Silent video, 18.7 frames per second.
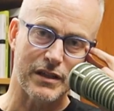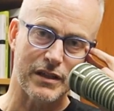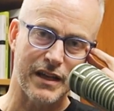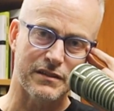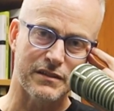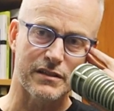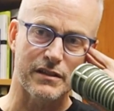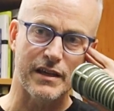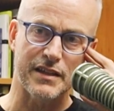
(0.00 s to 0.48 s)

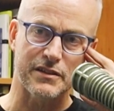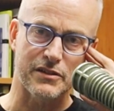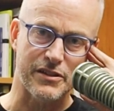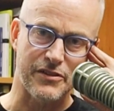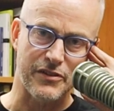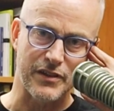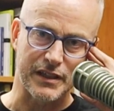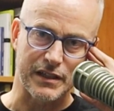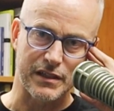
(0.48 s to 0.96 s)
and
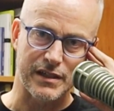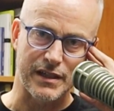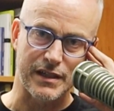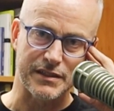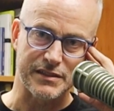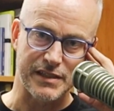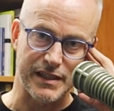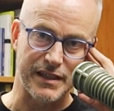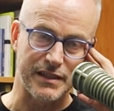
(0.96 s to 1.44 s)
I think
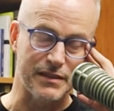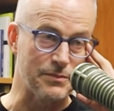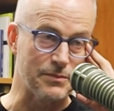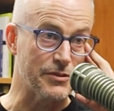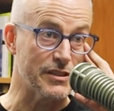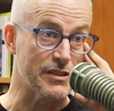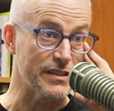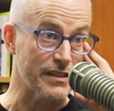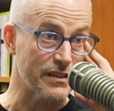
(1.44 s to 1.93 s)
Dad
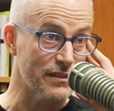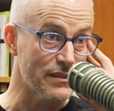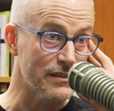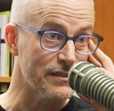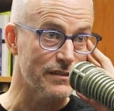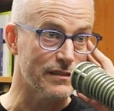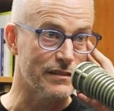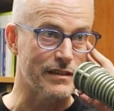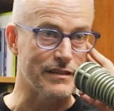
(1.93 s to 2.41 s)
in
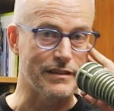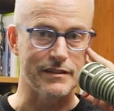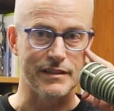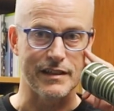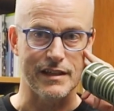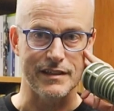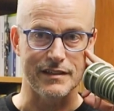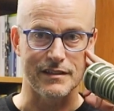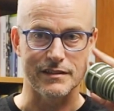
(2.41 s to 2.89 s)
particular. He
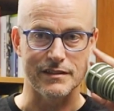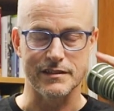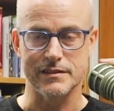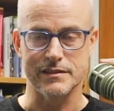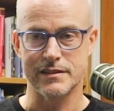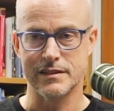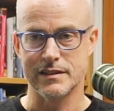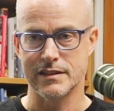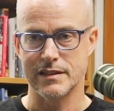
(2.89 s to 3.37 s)
had
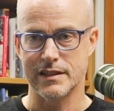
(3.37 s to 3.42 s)
a